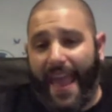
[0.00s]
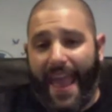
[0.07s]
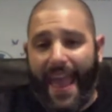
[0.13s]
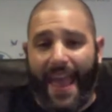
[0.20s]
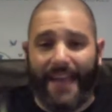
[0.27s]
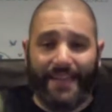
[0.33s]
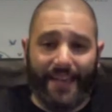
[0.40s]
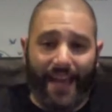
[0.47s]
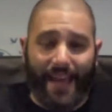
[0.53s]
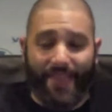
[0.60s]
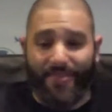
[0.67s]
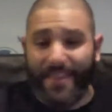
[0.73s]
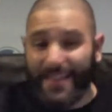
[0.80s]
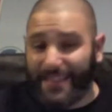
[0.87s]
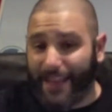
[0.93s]
And
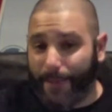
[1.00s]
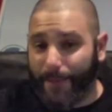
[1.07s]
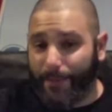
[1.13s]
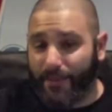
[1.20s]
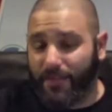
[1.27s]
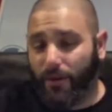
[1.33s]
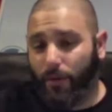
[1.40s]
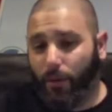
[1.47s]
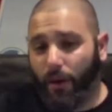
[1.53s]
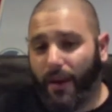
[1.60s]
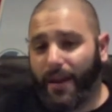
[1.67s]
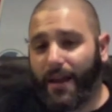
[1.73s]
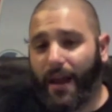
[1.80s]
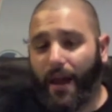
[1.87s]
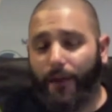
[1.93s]
in this episode, we're
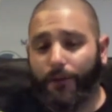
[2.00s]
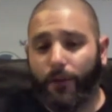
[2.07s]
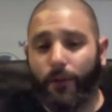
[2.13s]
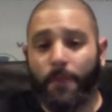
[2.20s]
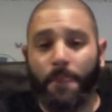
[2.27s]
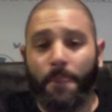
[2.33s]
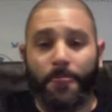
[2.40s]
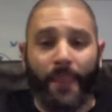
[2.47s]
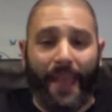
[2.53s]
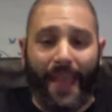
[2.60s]
going to cover